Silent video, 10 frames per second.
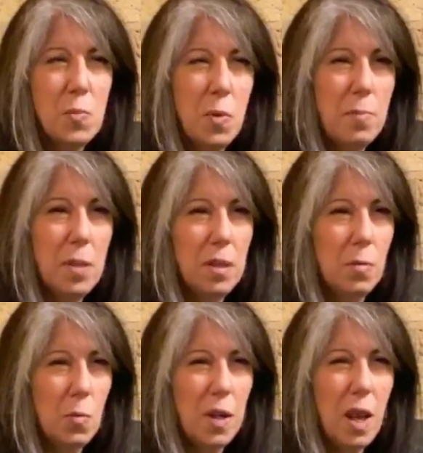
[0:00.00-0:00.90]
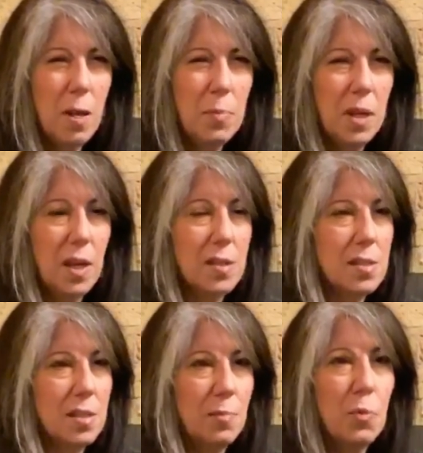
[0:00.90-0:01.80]
women went up
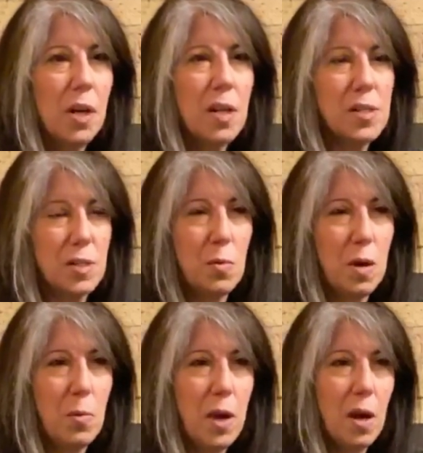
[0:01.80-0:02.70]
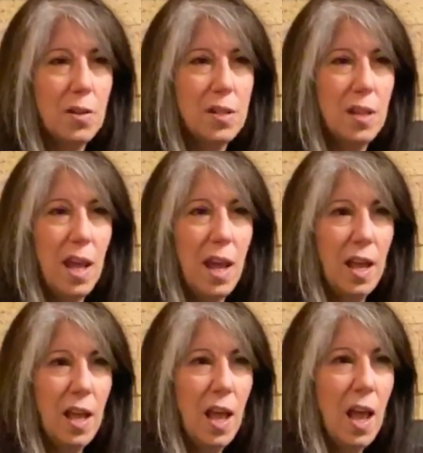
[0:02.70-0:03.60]
against to bring us to where we are today.
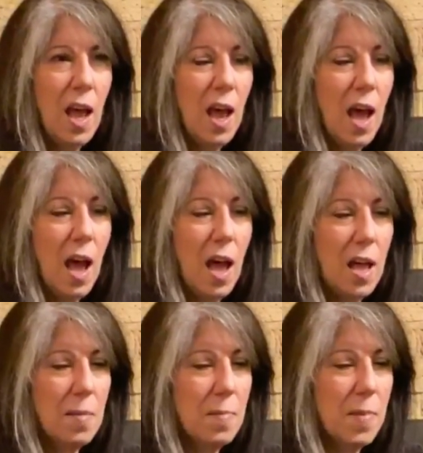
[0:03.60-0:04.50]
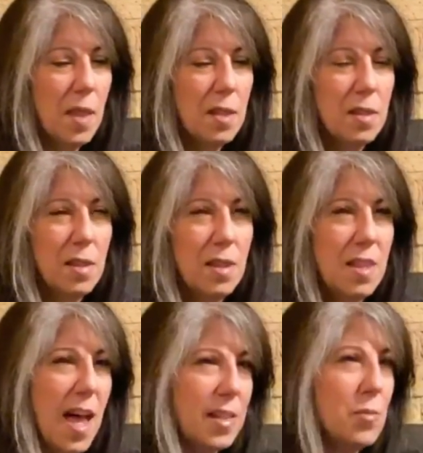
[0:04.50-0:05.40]
Um,
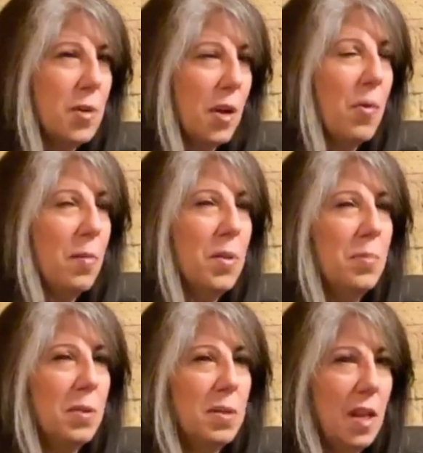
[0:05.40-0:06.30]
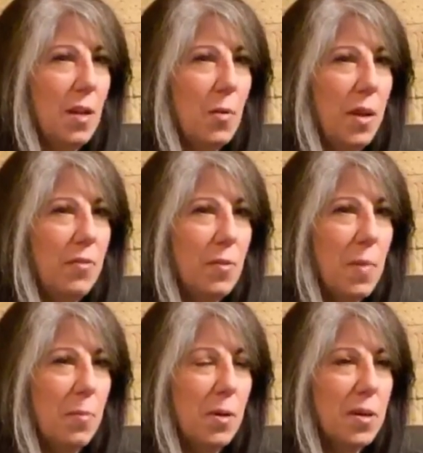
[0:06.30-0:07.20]
that's what I want people to take away from my
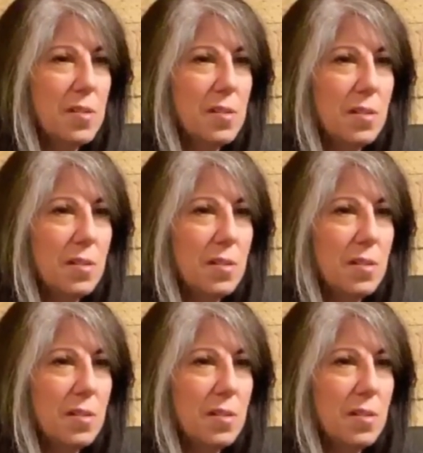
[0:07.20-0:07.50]
books.